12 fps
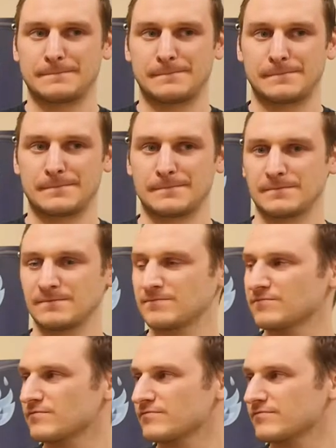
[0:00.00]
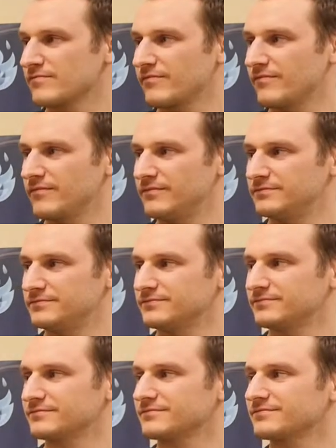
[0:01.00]

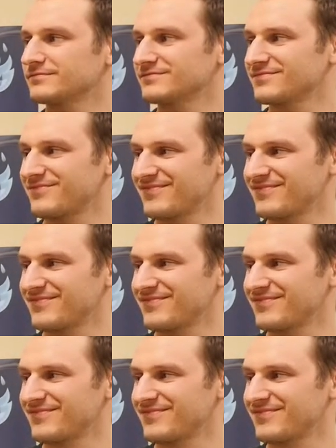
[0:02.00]
[no speech]